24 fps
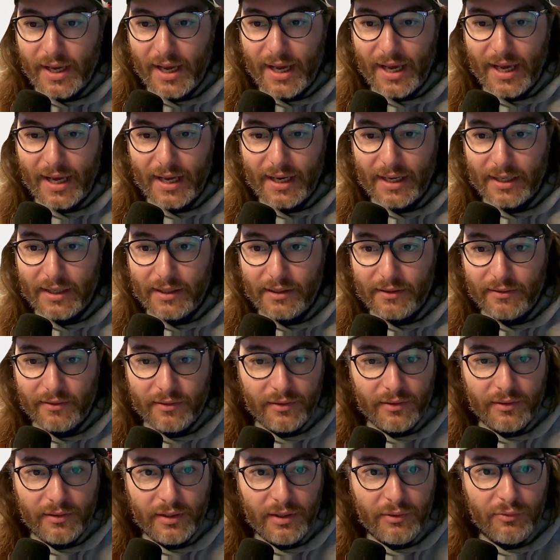And
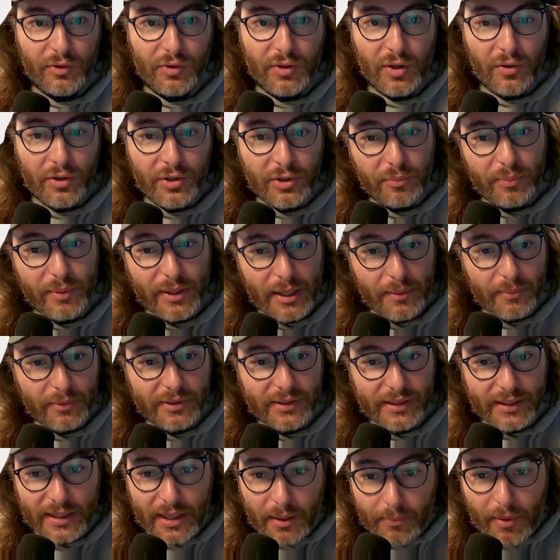even though you'll be able to
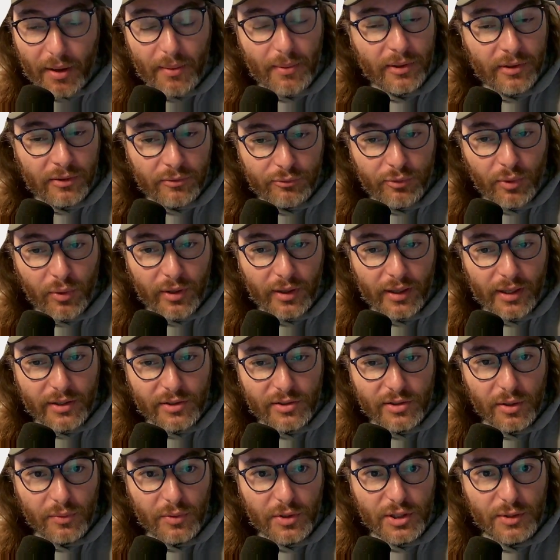get up on the foil at a
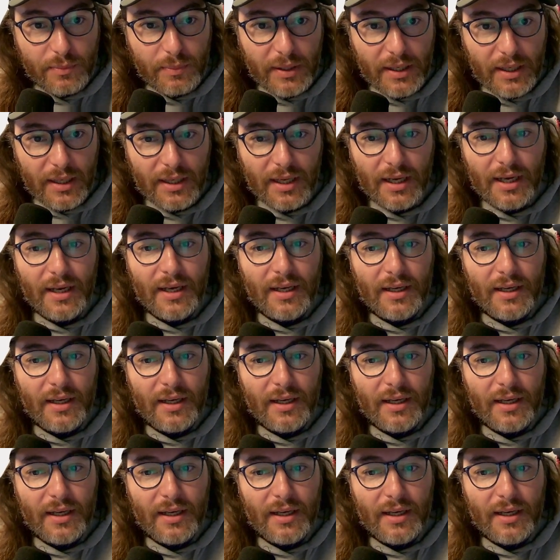slower speed,